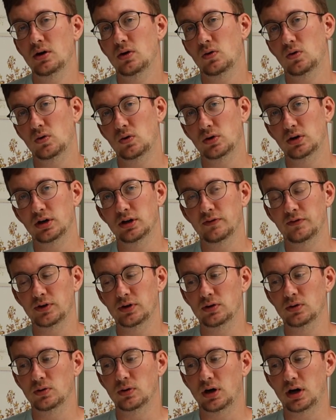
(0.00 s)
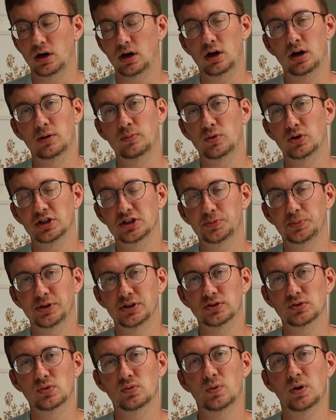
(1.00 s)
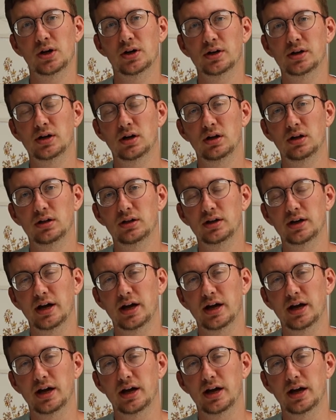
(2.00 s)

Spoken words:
or if you are more experienced with watercolor